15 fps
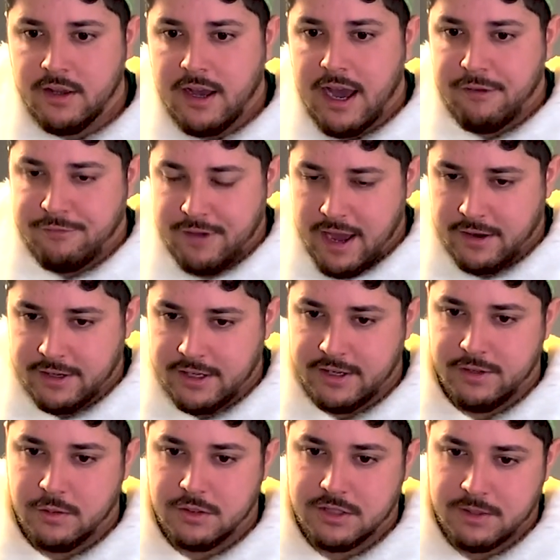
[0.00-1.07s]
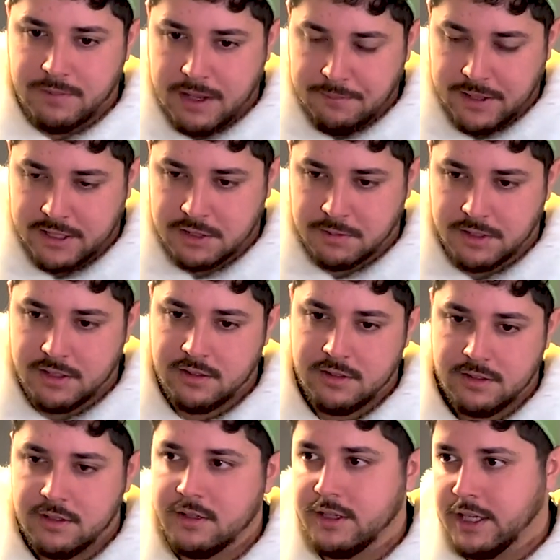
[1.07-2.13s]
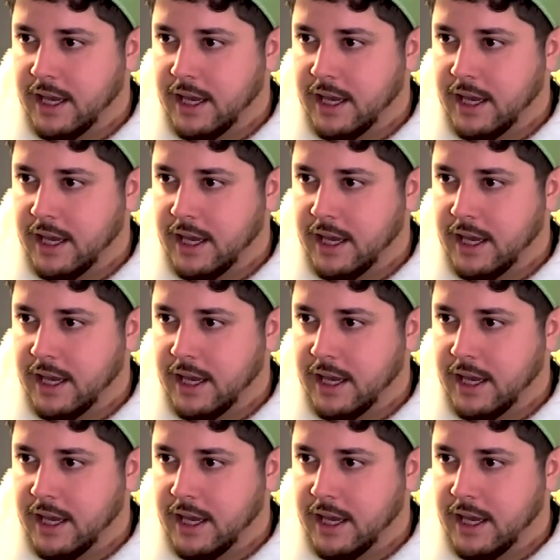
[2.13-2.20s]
I found it. It was in my basement. He